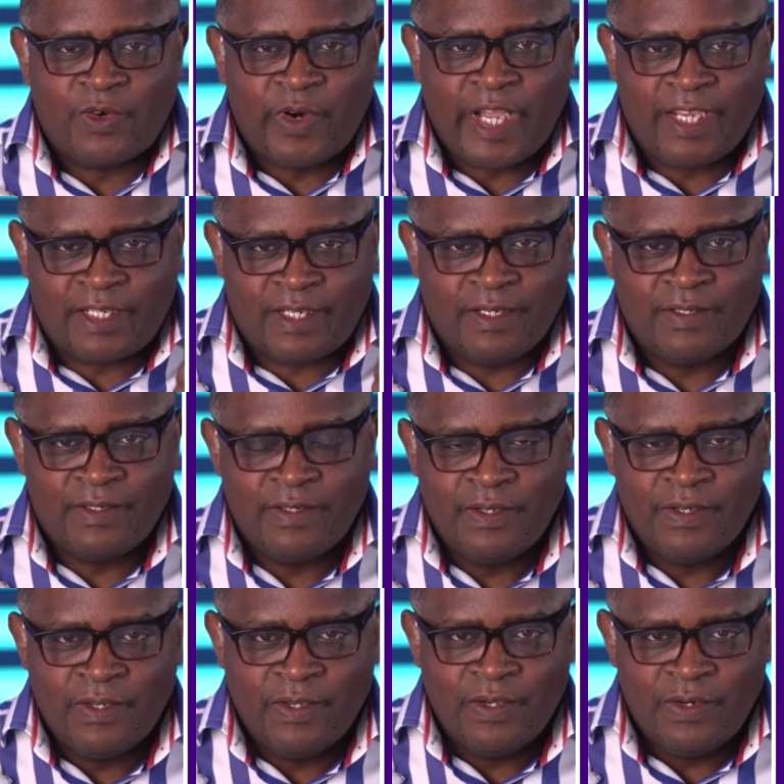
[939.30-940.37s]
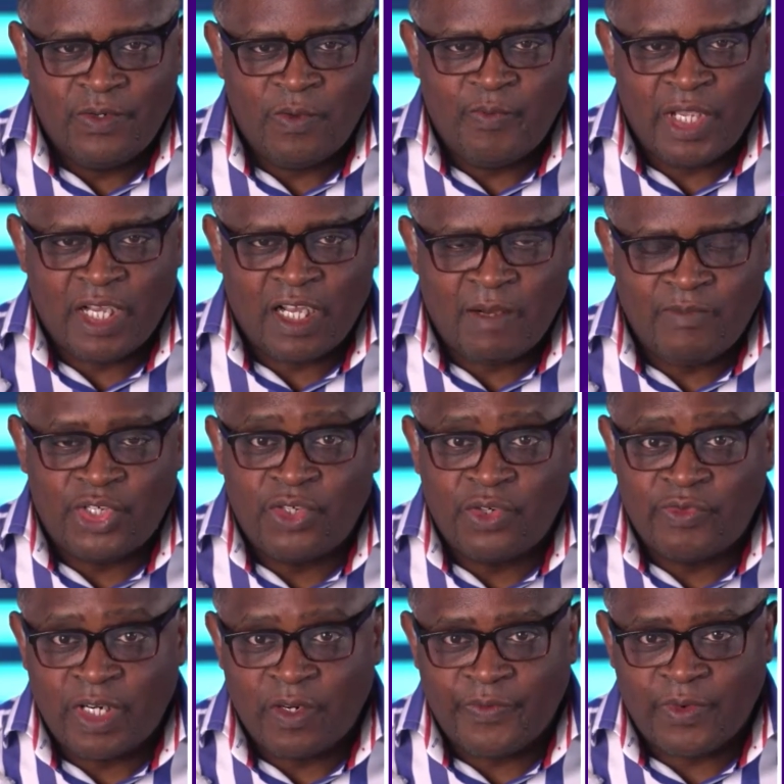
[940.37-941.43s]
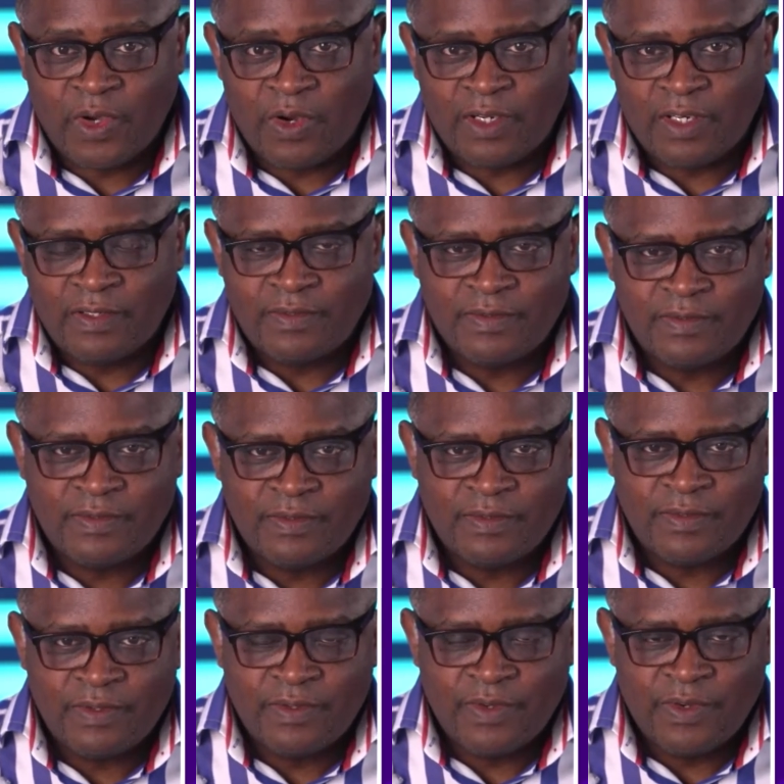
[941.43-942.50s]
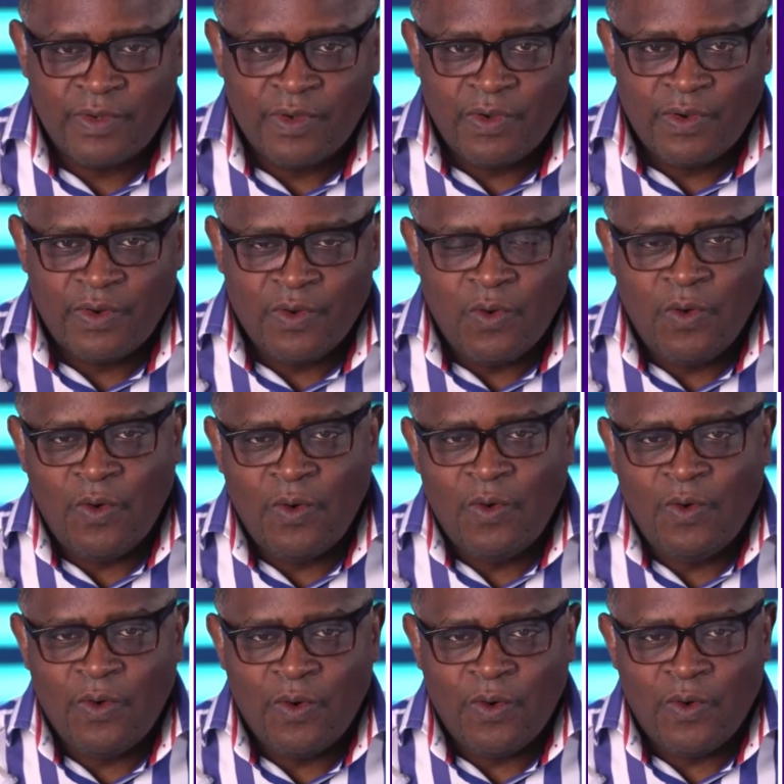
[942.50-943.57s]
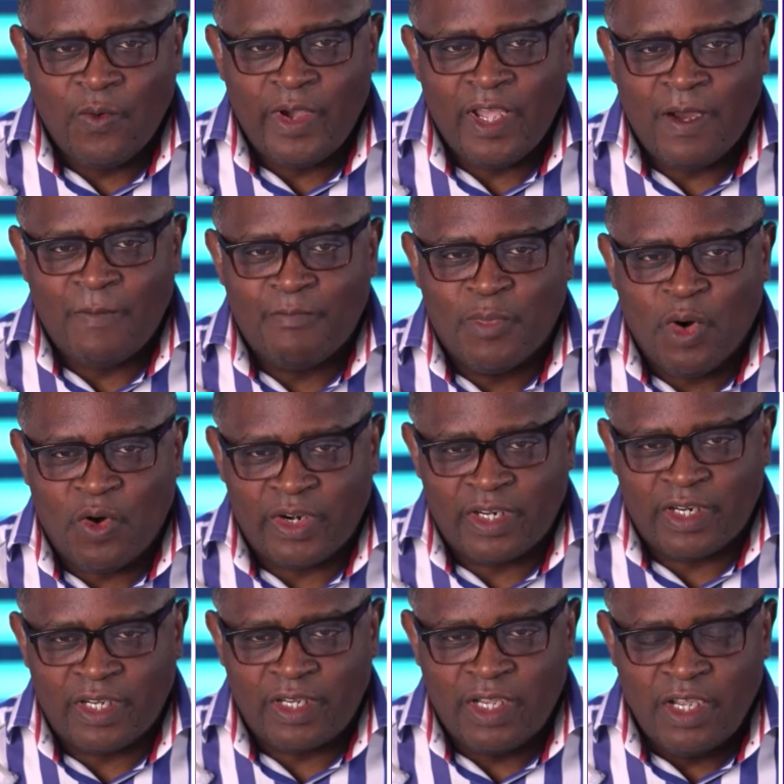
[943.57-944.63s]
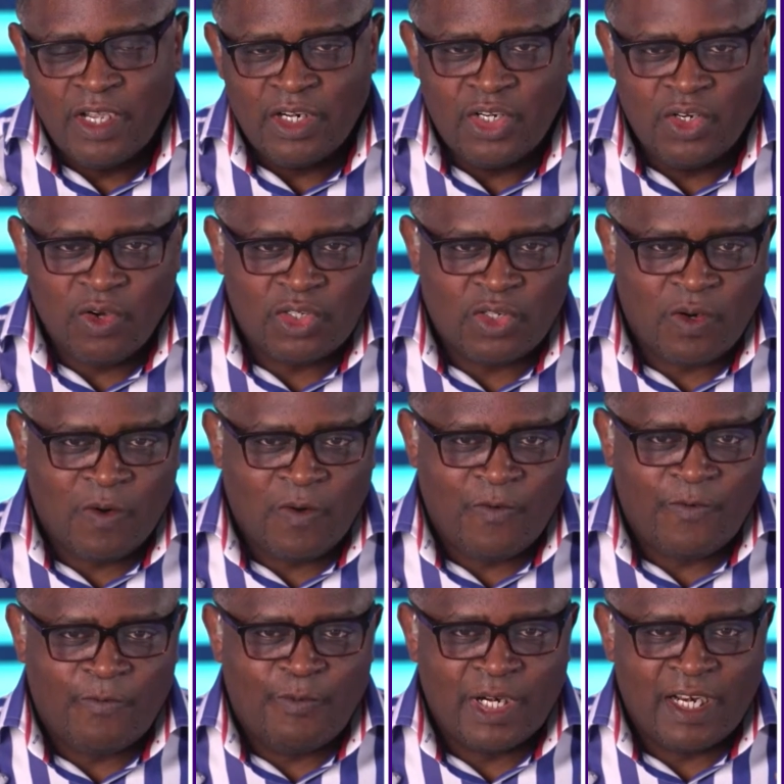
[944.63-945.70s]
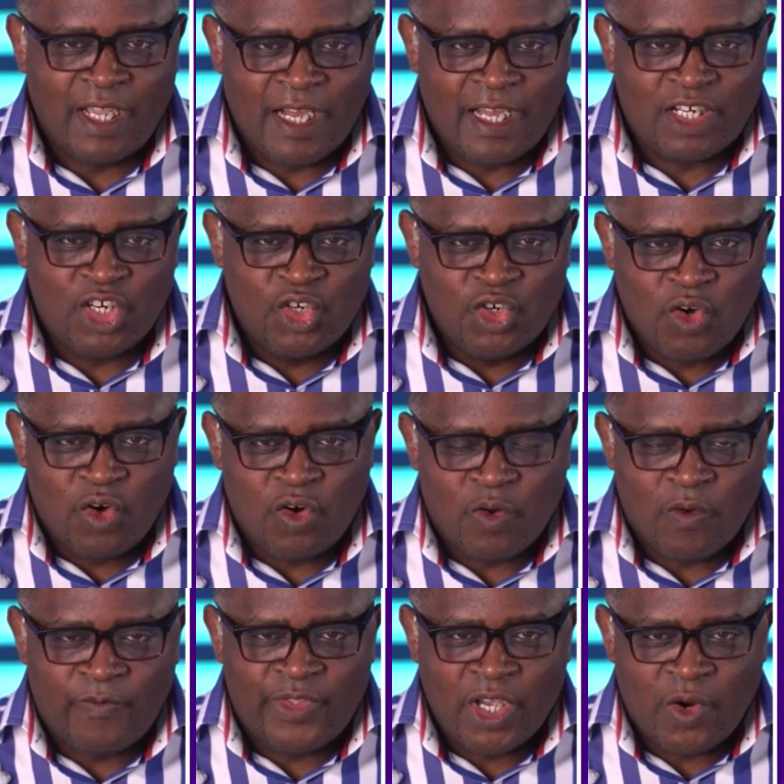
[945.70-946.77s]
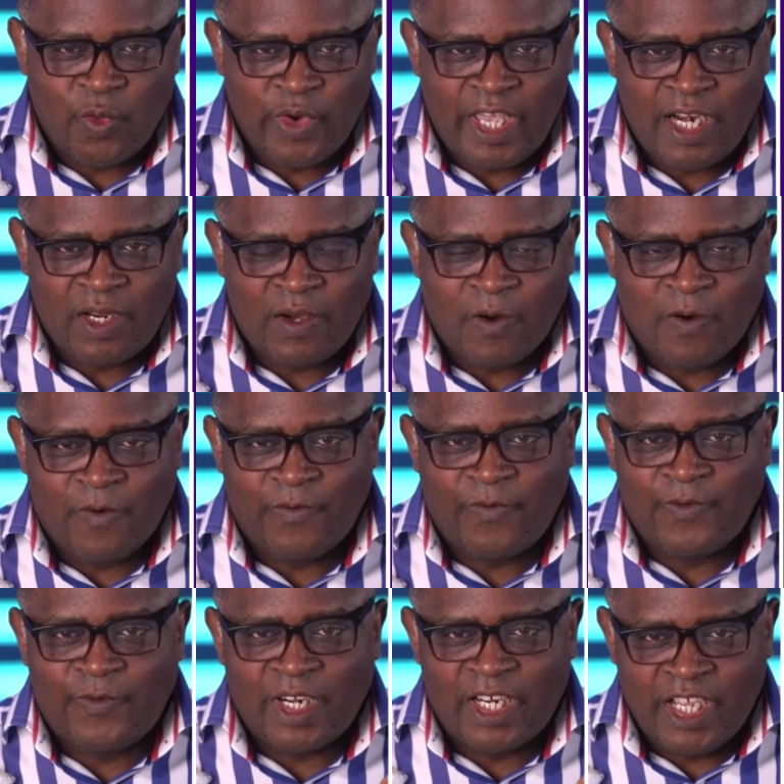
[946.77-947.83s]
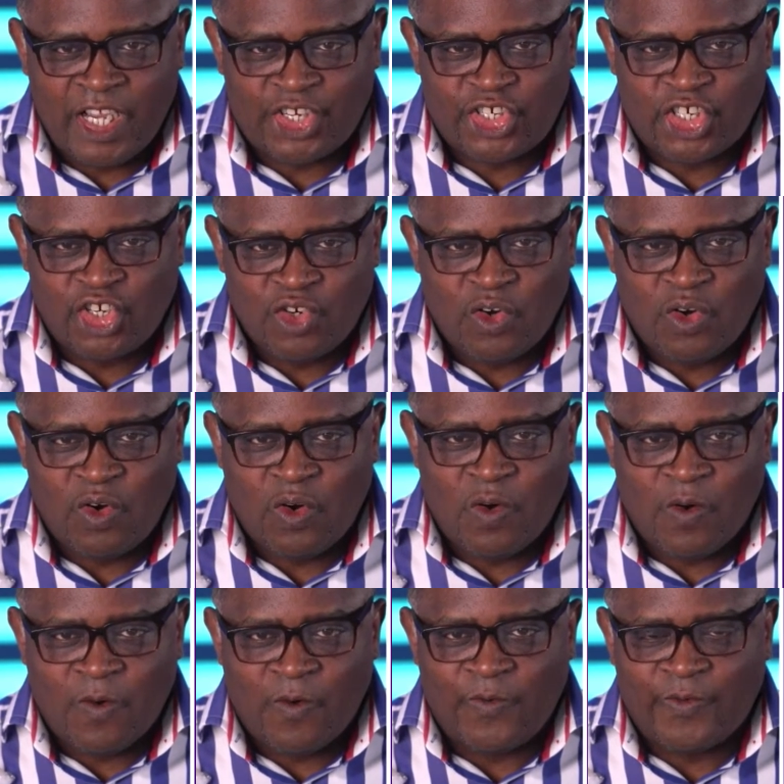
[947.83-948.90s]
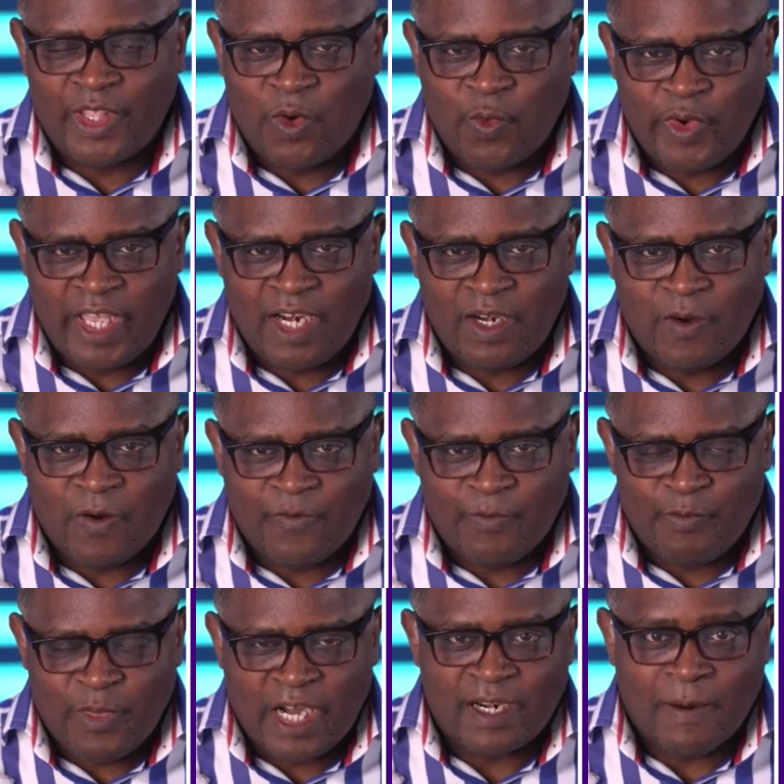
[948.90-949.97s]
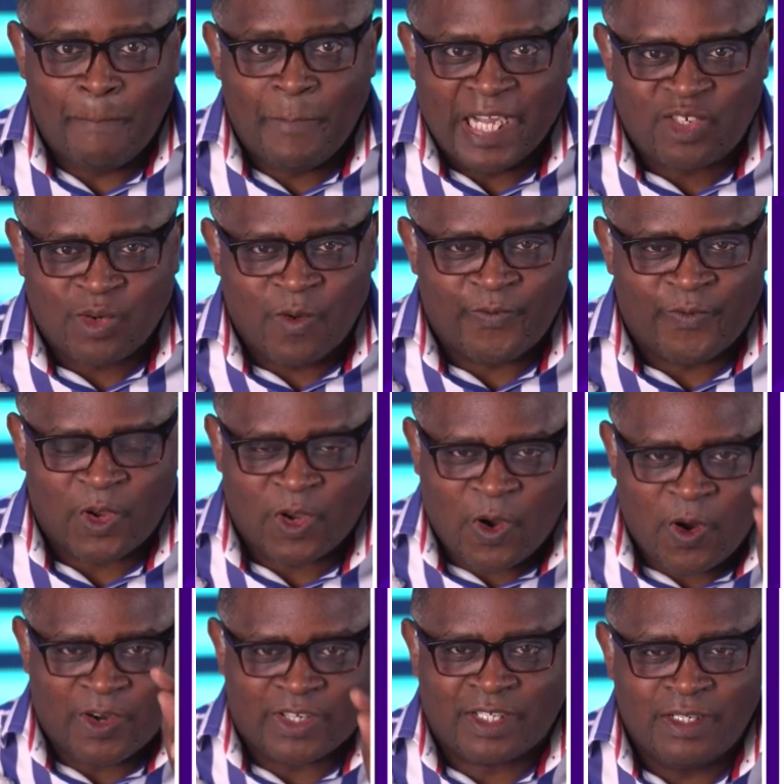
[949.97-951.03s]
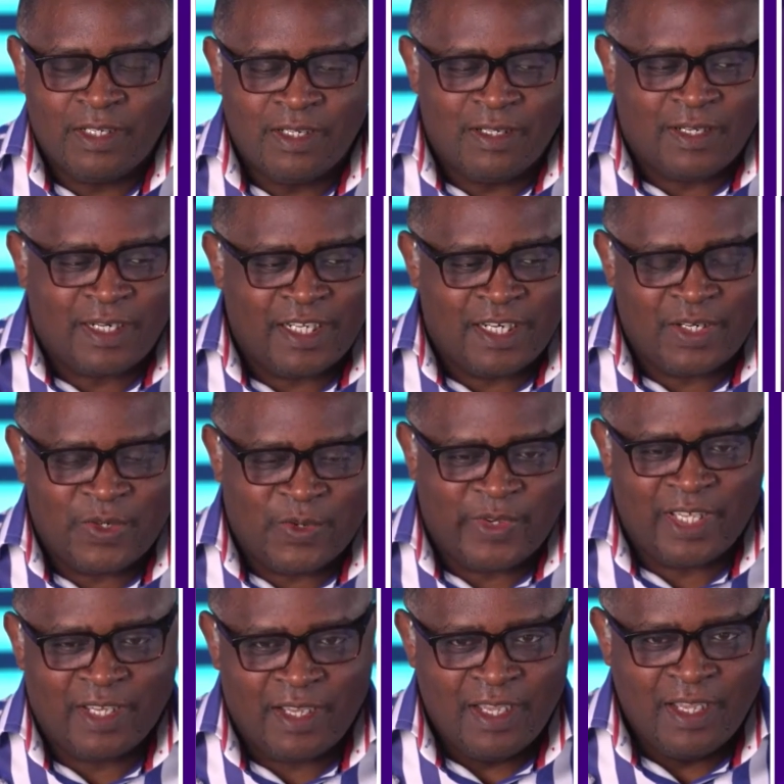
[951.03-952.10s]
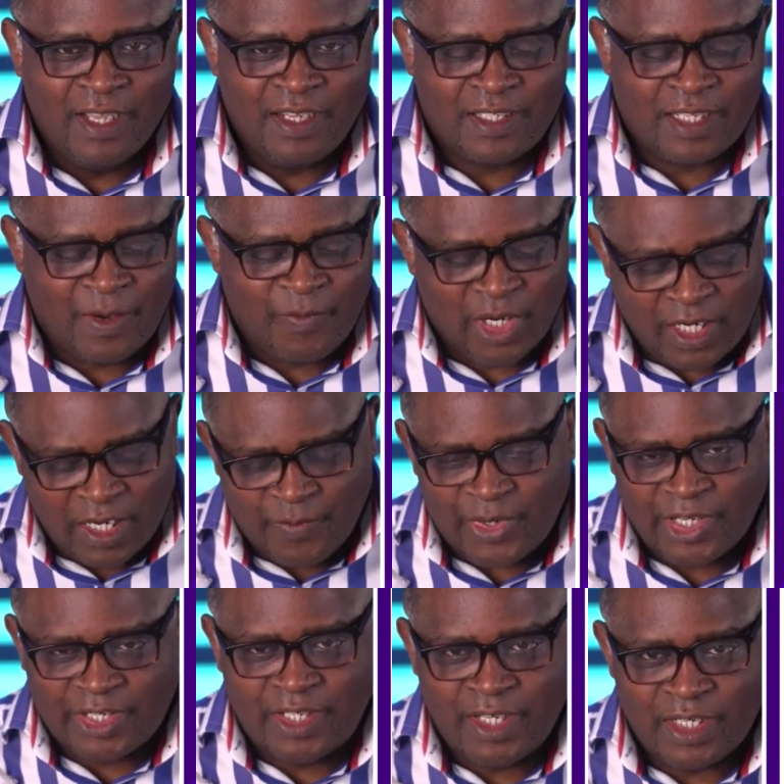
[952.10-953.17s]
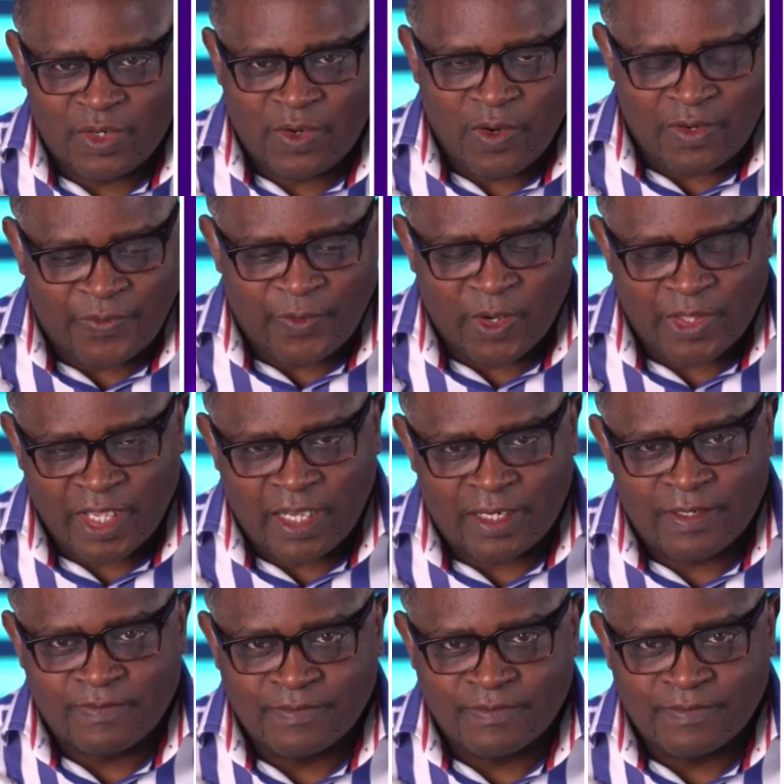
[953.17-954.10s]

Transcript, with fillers: right to become children of God. But to all who were born, not of blood, nor of the will of flesh, nor of the will of man, but of God. Hallelujah. Somebody appreciate God for that.